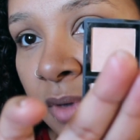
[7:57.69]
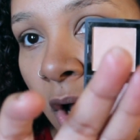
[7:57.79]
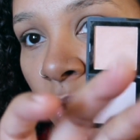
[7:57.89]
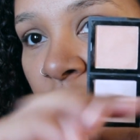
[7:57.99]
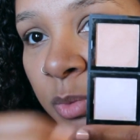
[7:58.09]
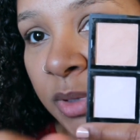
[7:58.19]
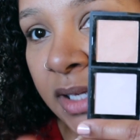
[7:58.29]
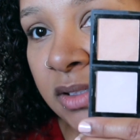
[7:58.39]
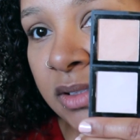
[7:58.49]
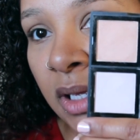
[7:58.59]
all over the
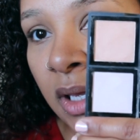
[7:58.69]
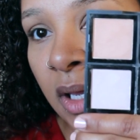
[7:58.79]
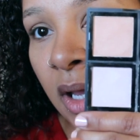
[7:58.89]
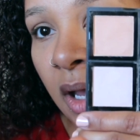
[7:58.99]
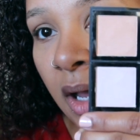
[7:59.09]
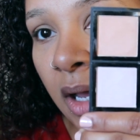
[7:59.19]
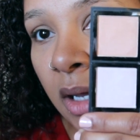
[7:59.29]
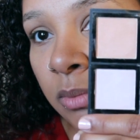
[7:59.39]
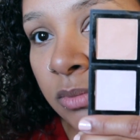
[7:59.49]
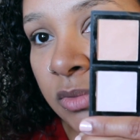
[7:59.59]
place.
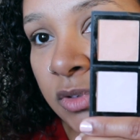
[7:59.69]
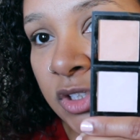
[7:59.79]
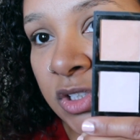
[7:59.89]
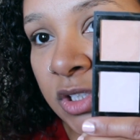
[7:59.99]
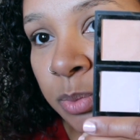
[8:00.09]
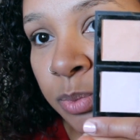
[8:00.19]
Just to